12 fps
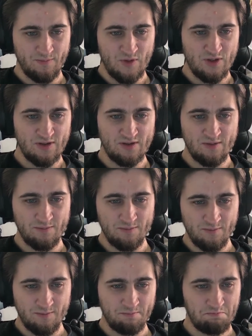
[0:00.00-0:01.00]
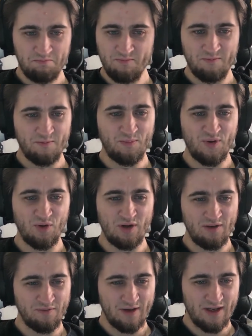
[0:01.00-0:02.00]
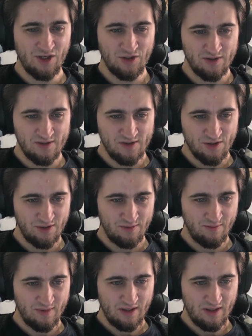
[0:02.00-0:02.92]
Just purely financial decision.